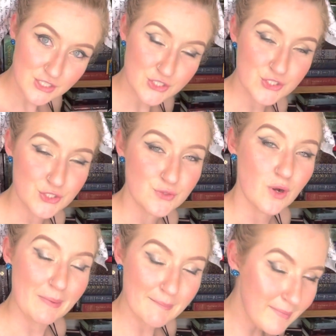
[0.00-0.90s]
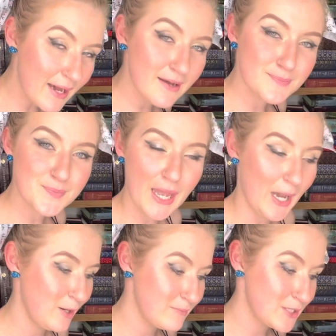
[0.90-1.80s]
Do you remember
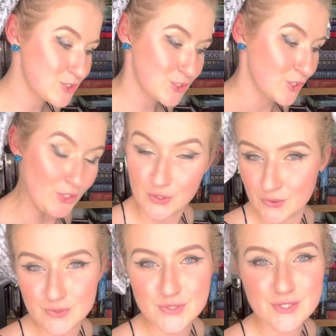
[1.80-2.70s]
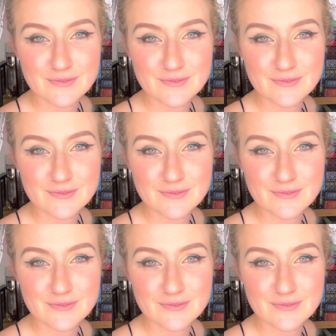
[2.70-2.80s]
how much clothes